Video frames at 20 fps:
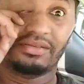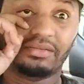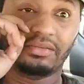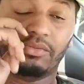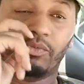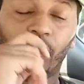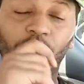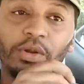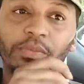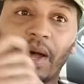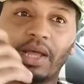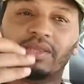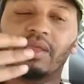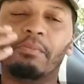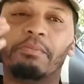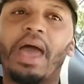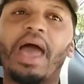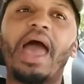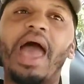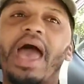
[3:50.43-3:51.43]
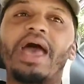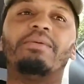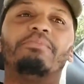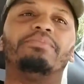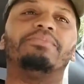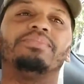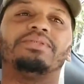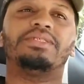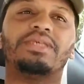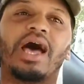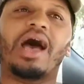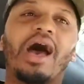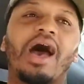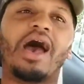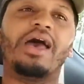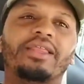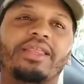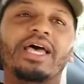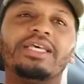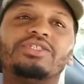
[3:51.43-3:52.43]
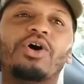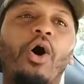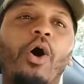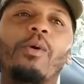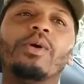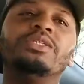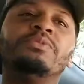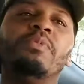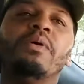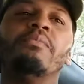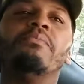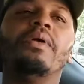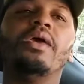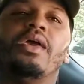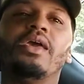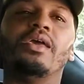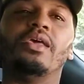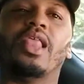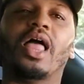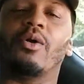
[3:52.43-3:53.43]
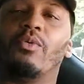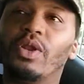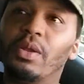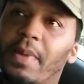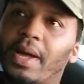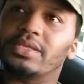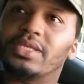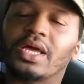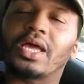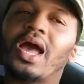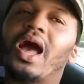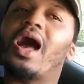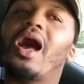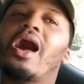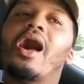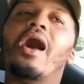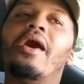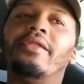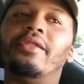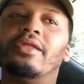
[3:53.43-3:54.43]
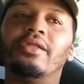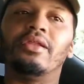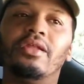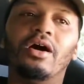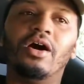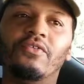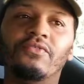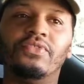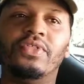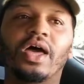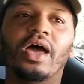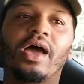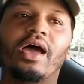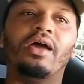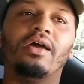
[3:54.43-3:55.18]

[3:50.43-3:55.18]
what about the bad side? That's always been me. Like, what about the con of that?